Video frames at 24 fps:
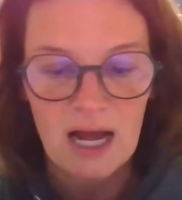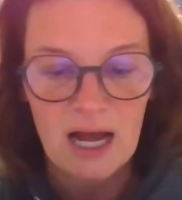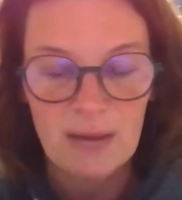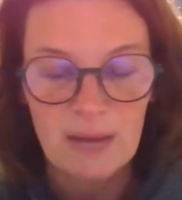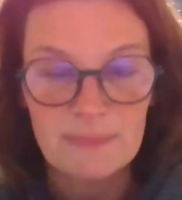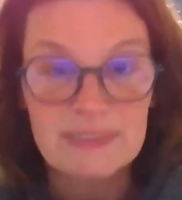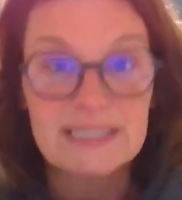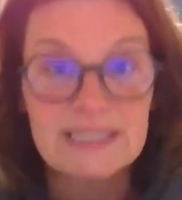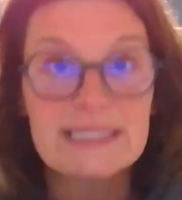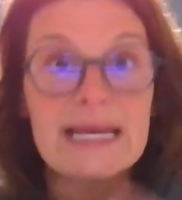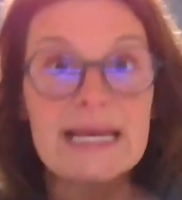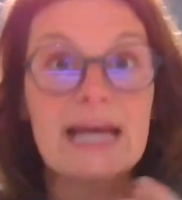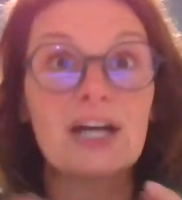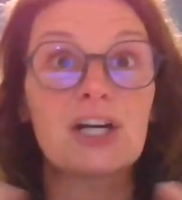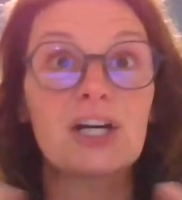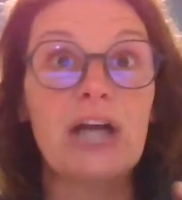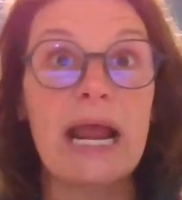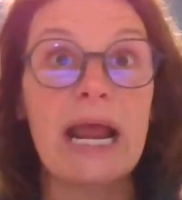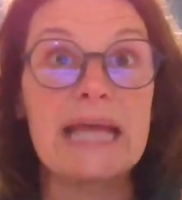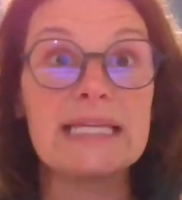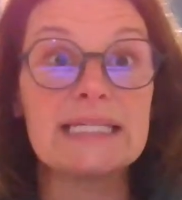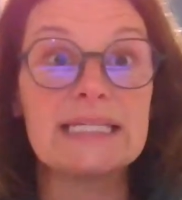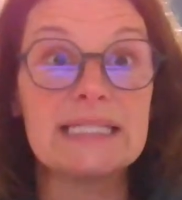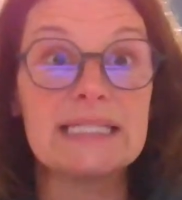
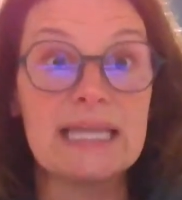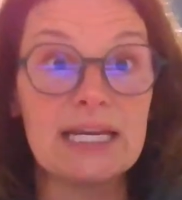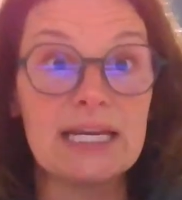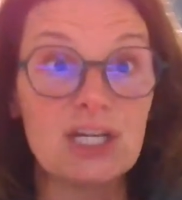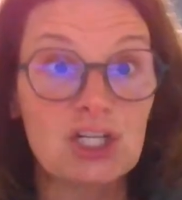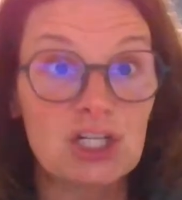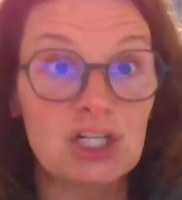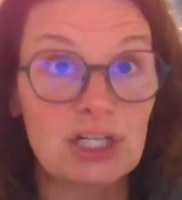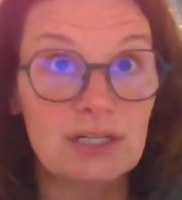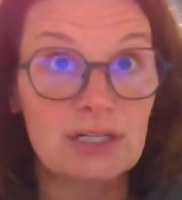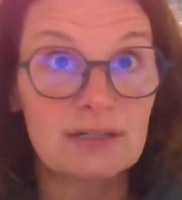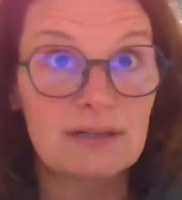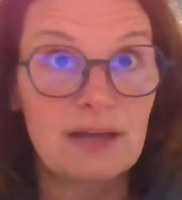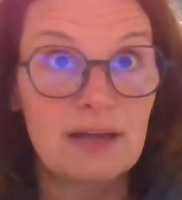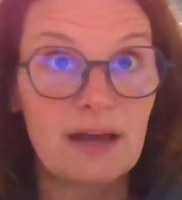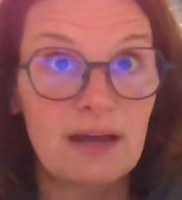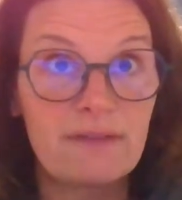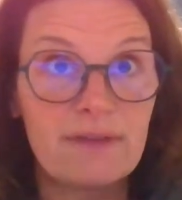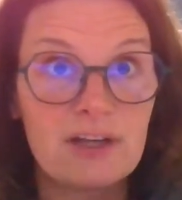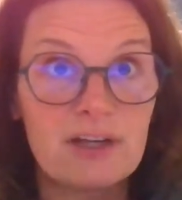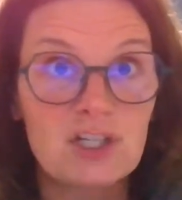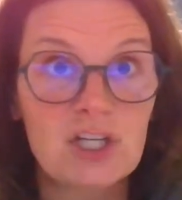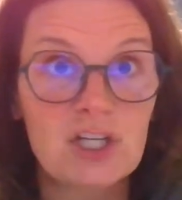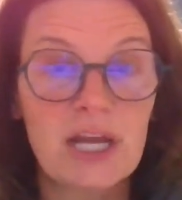standardization of
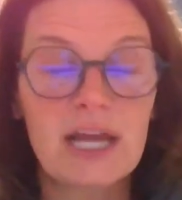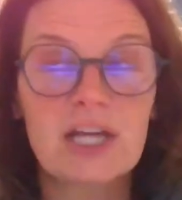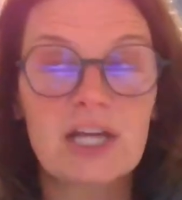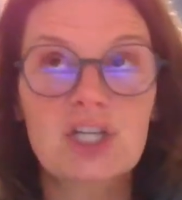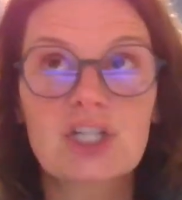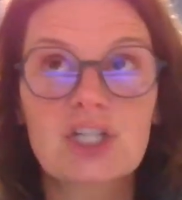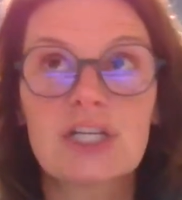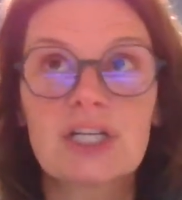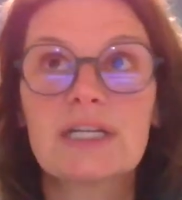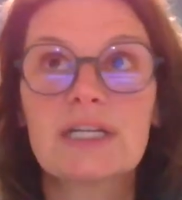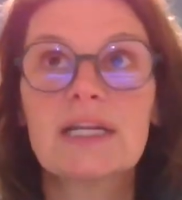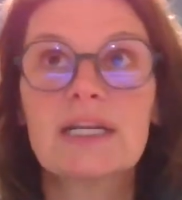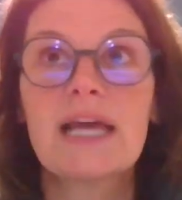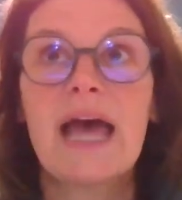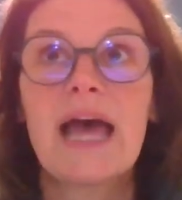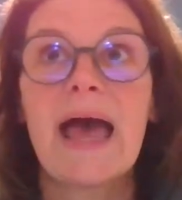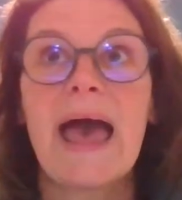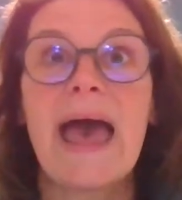education.